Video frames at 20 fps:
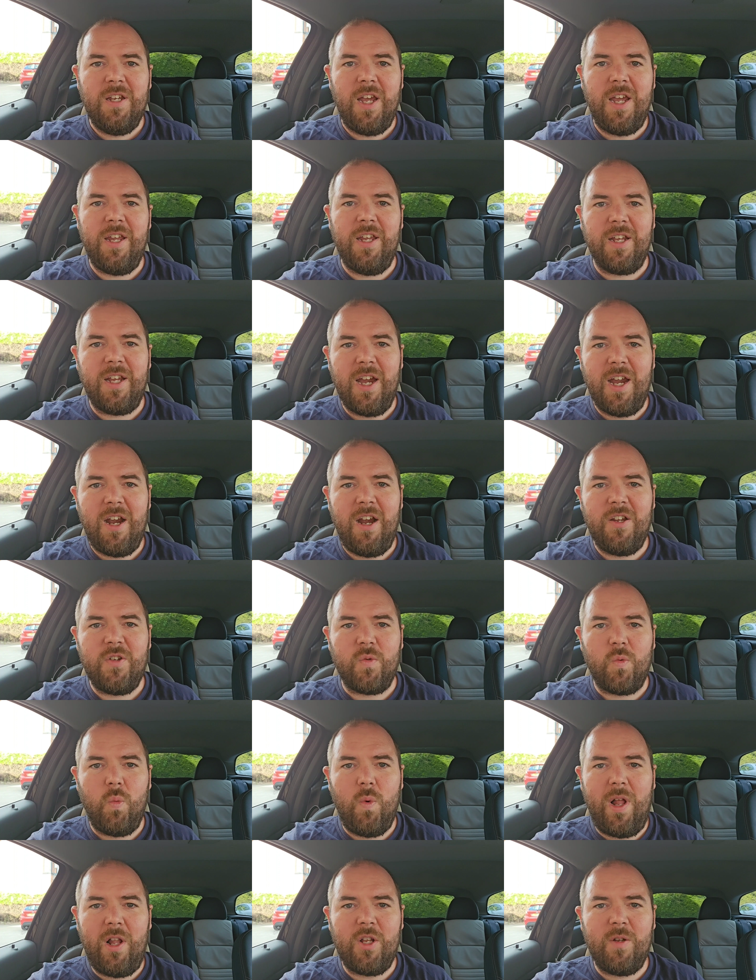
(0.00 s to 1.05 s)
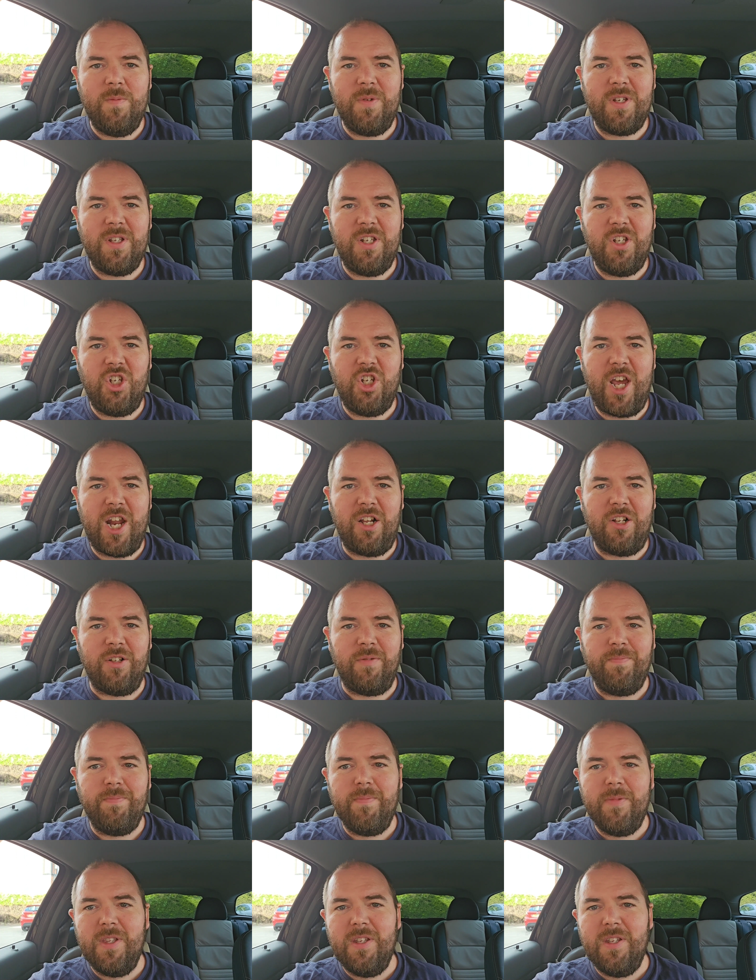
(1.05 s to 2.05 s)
Hey you guys, welcome to the channel.